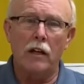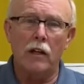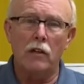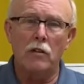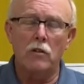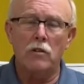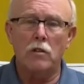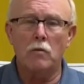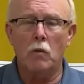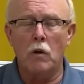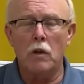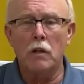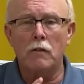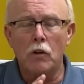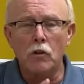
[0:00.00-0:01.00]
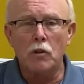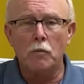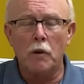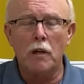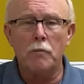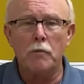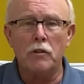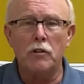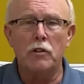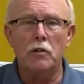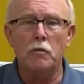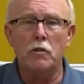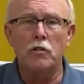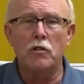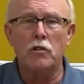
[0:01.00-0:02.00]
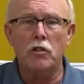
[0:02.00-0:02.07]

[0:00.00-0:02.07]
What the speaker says: one of Luke's purposes was to